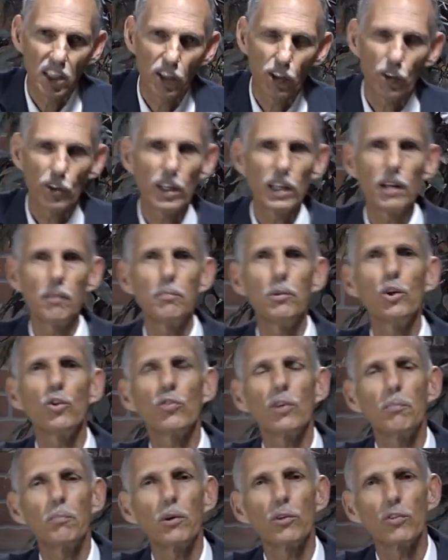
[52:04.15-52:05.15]
You get
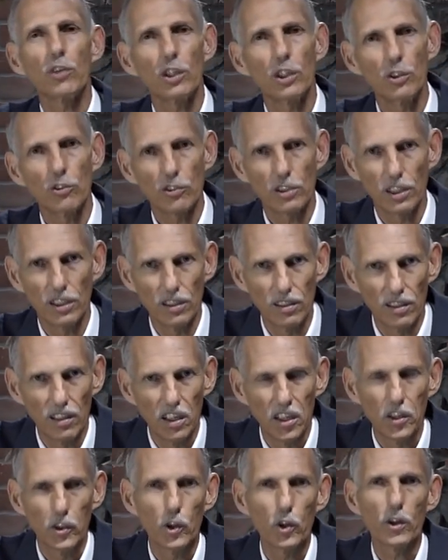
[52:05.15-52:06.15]
abuse and persecution.
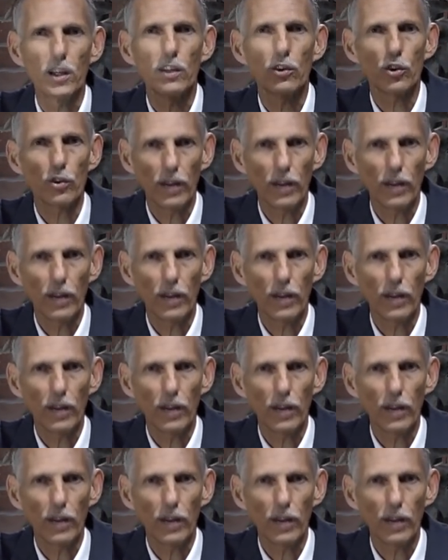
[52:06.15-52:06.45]
You get